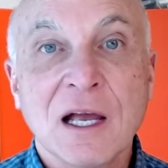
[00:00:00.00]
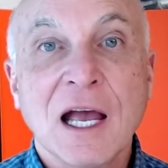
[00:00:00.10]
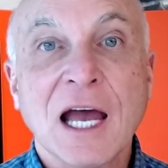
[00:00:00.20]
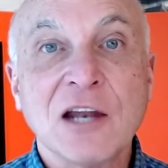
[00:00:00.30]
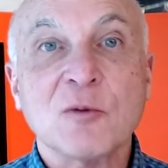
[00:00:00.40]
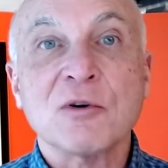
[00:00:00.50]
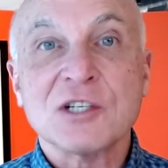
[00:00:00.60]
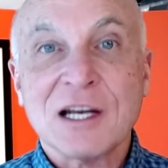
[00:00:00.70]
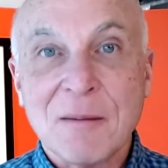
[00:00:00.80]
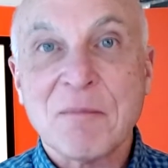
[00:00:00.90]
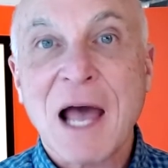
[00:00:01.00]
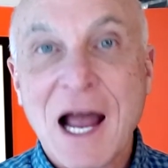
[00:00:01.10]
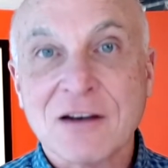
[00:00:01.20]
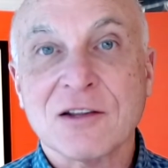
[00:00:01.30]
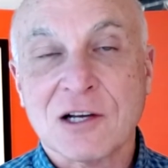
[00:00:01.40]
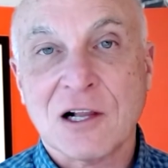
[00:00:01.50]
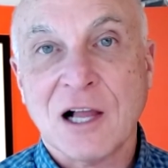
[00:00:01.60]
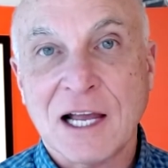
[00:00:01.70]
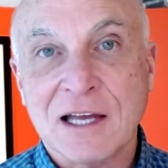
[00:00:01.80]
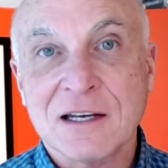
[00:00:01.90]
and you'll present it back to the
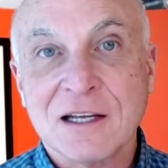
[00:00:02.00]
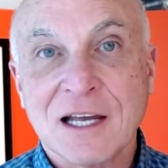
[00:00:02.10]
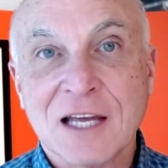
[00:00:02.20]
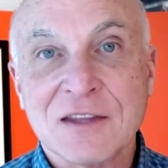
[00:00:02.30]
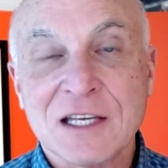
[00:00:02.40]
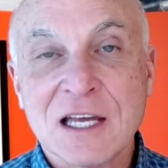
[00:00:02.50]
client at the